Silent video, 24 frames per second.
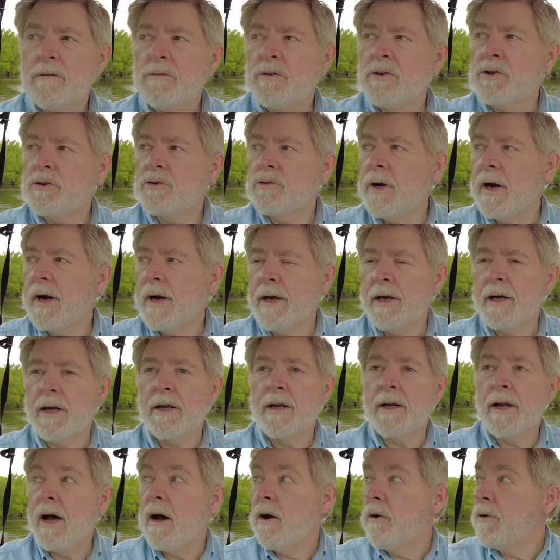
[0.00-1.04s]
just trying to get
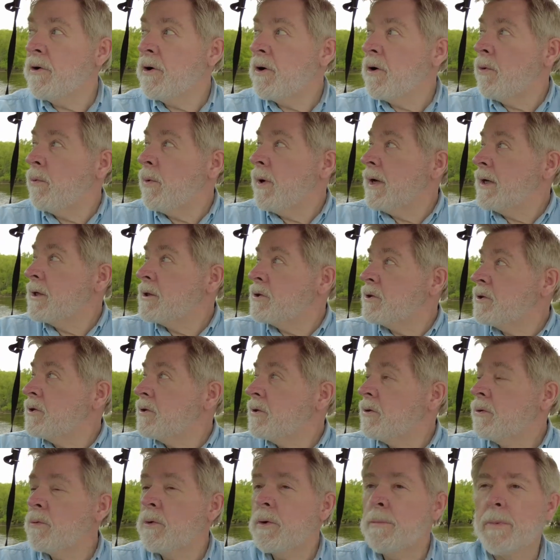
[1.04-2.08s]
down here a ways
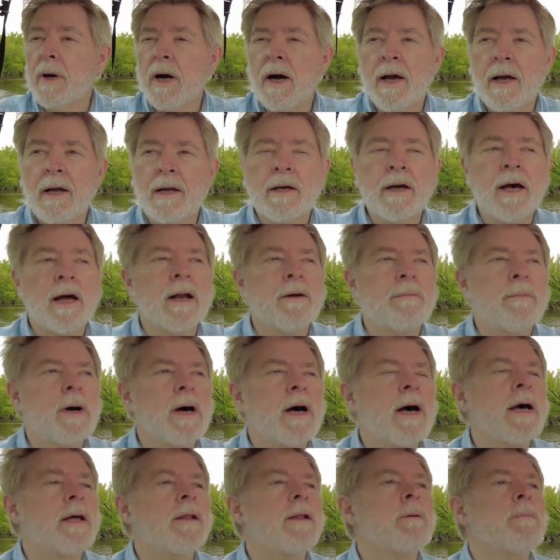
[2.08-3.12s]
we're behind kind of
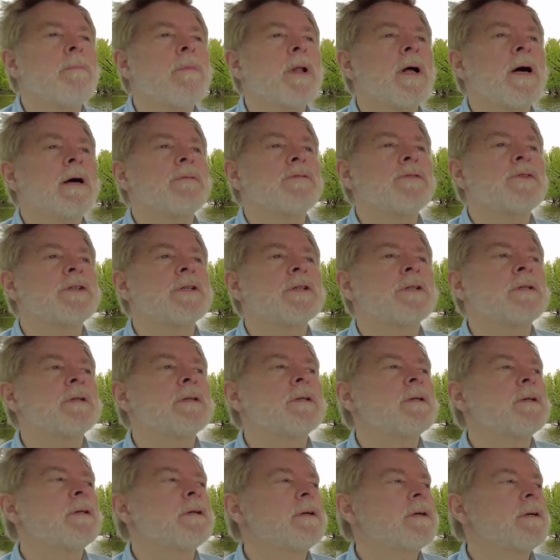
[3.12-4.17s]
behind the bluffs and
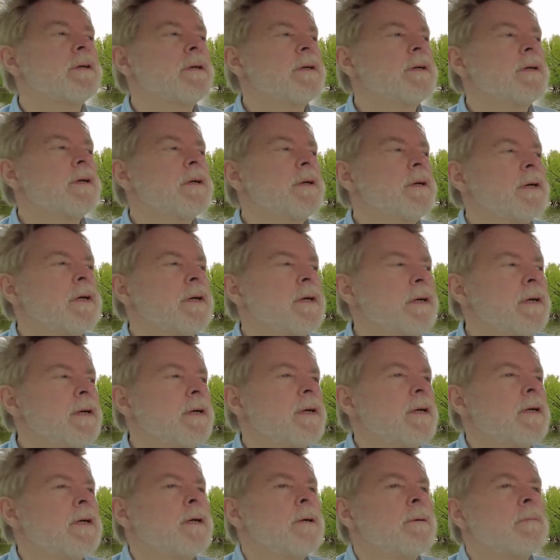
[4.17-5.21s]

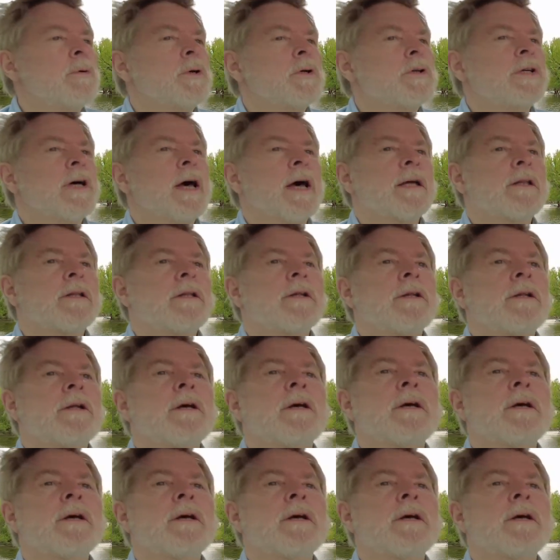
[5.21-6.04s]
protected